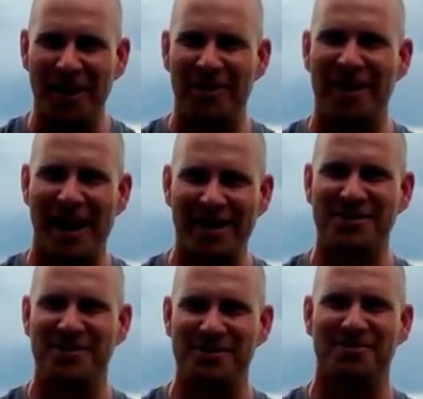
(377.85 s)

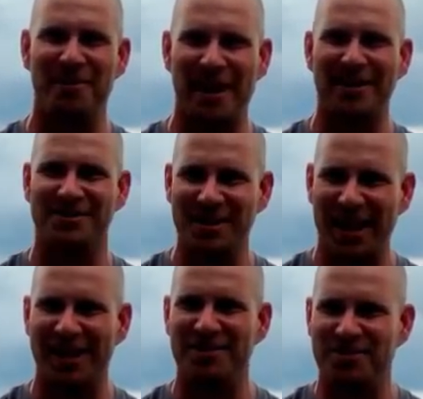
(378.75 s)
International is the best.
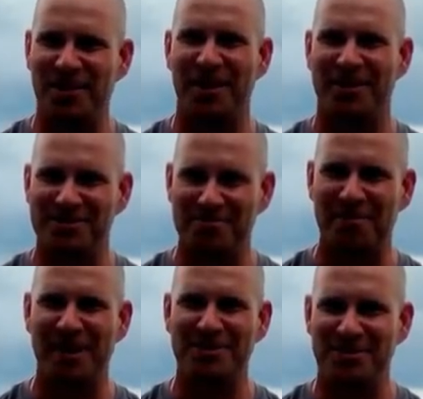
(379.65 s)
Daddy's truck is the
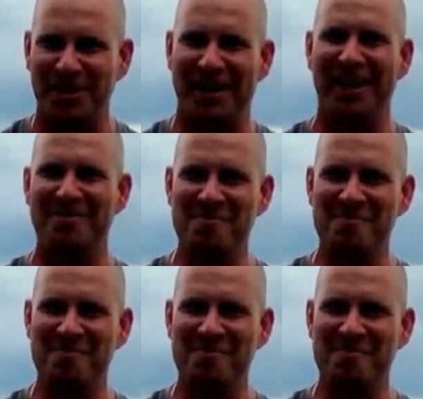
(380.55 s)
best truck.